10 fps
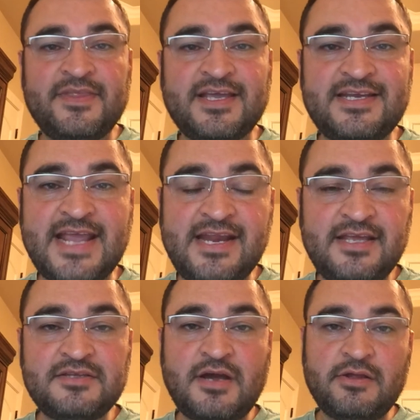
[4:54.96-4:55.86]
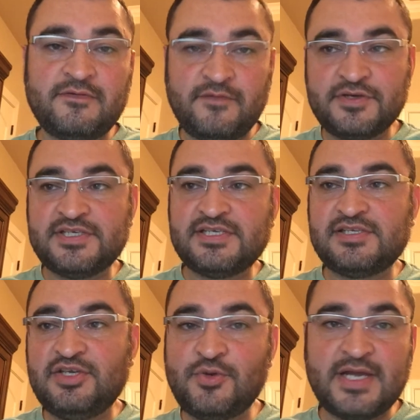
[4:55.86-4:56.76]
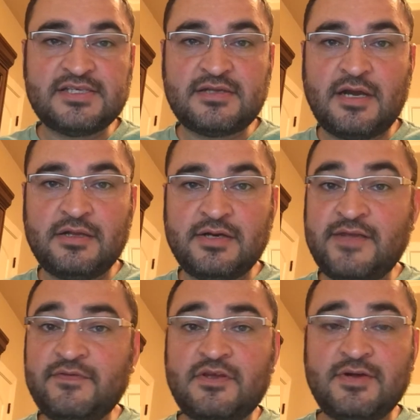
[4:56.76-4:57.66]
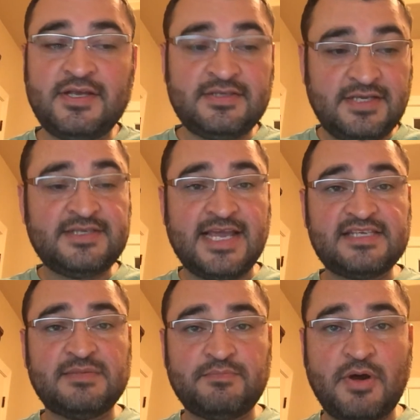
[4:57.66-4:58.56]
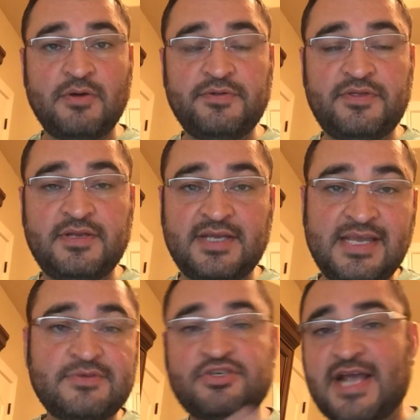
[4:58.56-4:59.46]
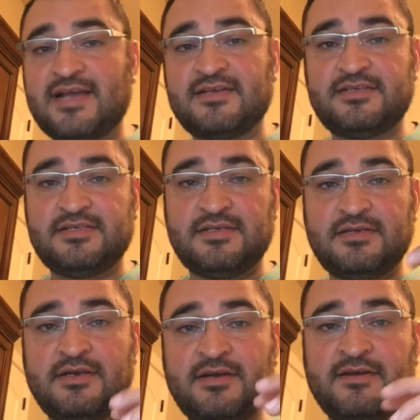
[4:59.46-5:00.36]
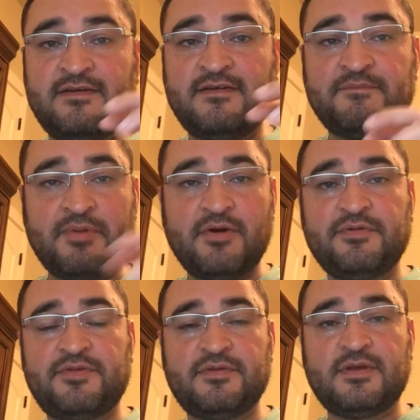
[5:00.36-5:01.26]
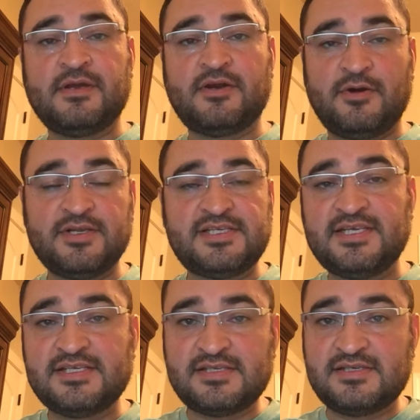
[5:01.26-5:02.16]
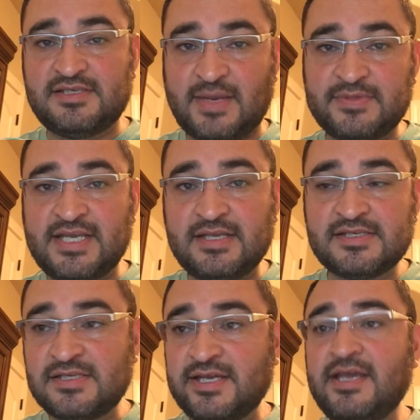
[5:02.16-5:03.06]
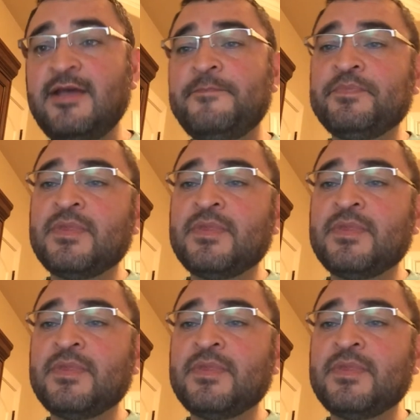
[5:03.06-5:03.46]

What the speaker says: the Canadian dollar versus the US dollar, even though it takes in both and it keeps track of both currencies simultaneously.